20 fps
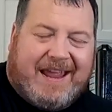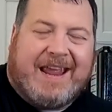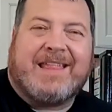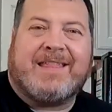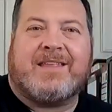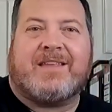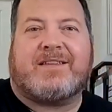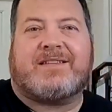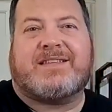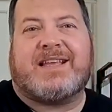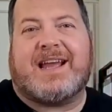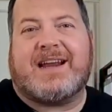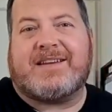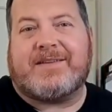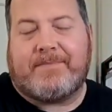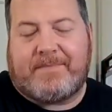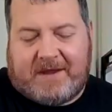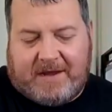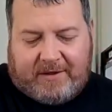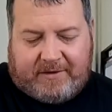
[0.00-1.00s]
And the
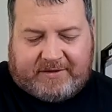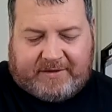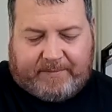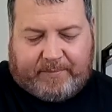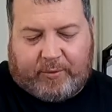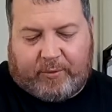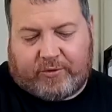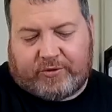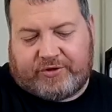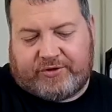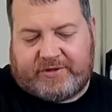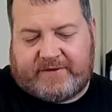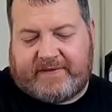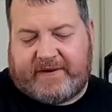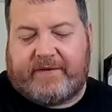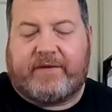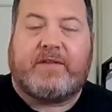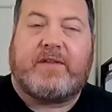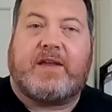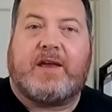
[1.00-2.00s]
exact amounts and portions of
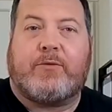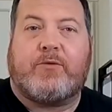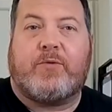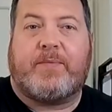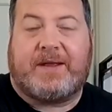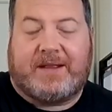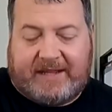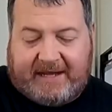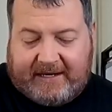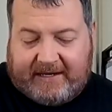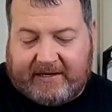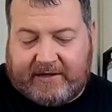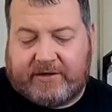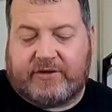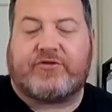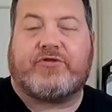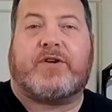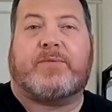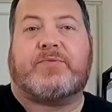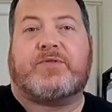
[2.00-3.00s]
everything will be linked in the
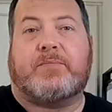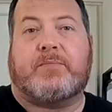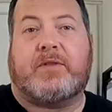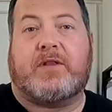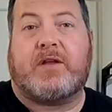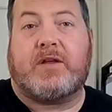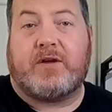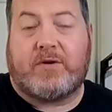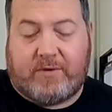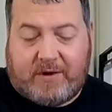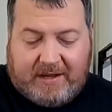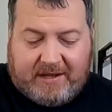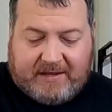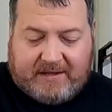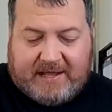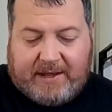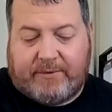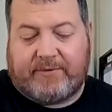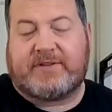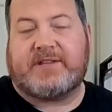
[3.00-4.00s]
description below.
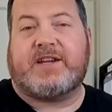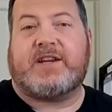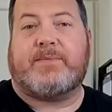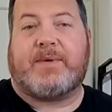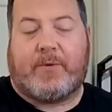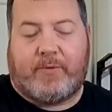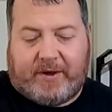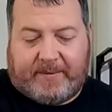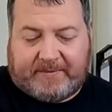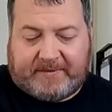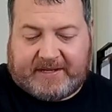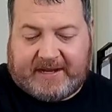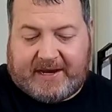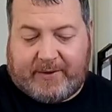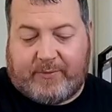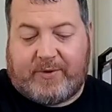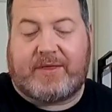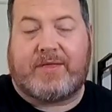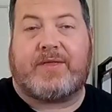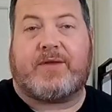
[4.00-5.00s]
That will send you my
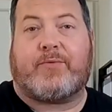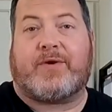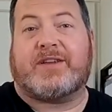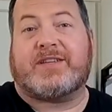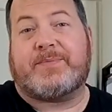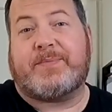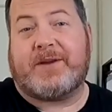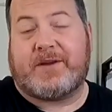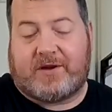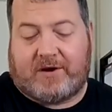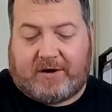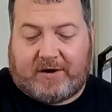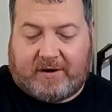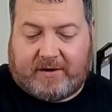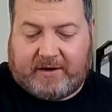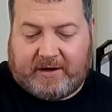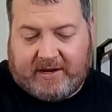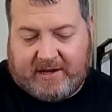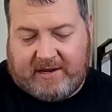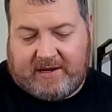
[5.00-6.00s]
website with the recipe
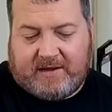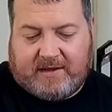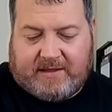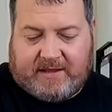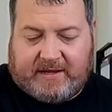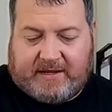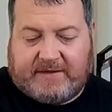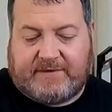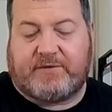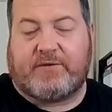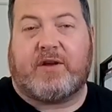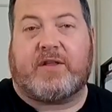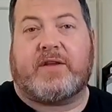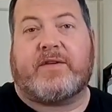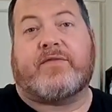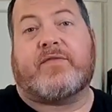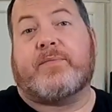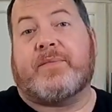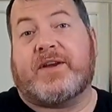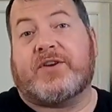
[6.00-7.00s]
card that gives you all the
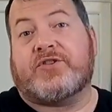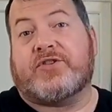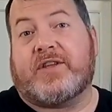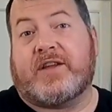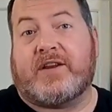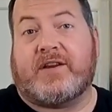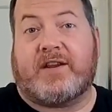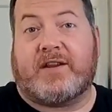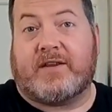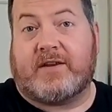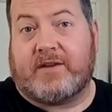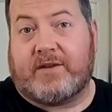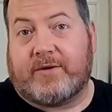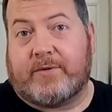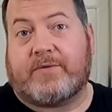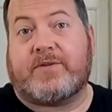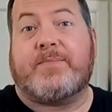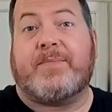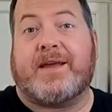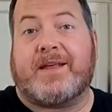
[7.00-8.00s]
information that you need to
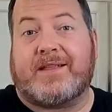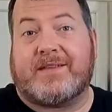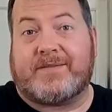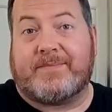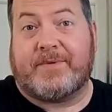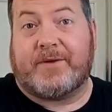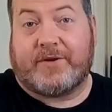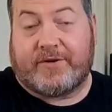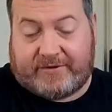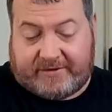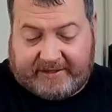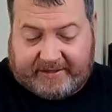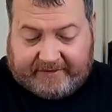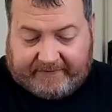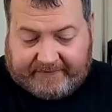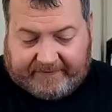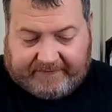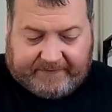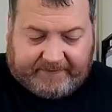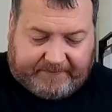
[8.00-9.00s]
do to make this meal
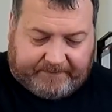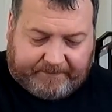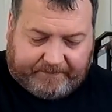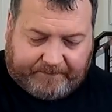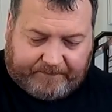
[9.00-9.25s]
yourself.